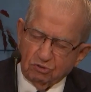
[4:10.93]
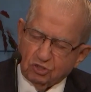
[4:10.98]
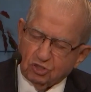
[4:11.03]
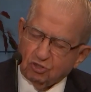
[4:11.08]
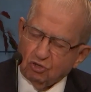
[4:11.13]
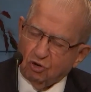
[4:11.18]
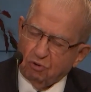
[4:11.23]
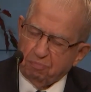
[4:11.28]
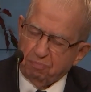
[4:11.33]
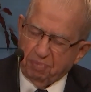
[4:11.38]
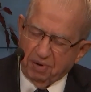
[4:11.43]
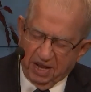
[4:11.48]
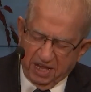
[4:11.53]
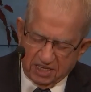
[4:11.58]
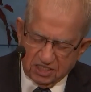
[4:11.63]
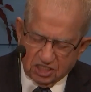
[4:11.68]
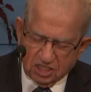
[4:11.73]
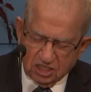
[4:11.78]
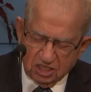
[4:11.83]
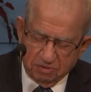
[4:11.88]
So
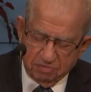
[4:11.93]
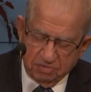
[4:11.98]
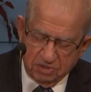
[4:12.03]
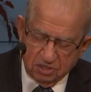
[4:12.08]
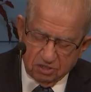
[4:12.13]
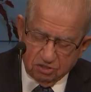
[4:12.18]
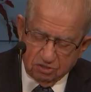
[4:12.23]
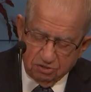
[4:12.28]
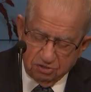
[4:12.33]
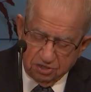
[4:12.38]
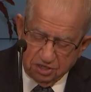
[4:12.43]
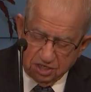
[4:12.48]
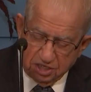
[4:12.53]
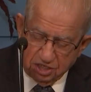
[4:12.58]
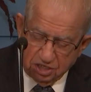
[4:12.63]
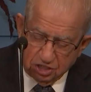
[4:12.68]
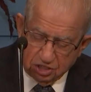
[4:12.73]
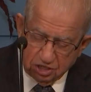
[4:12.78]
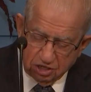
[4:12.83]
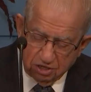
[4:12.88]
bless them in
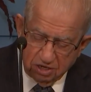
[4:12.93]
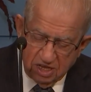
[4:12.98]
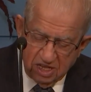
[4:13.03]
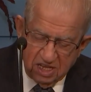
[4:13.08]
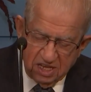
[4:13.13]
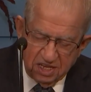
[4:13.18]
Tunisia,